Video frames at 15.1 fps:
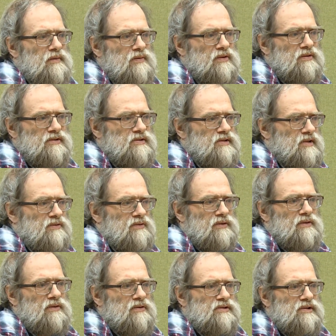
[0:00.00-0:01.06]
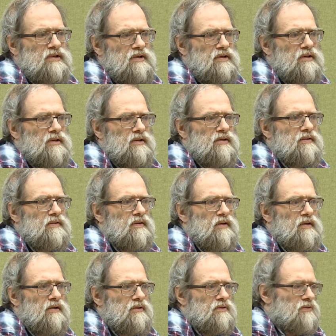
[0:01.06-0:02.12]
because they're not logically linked.
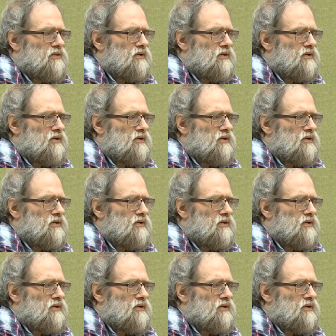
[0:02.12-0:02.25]
You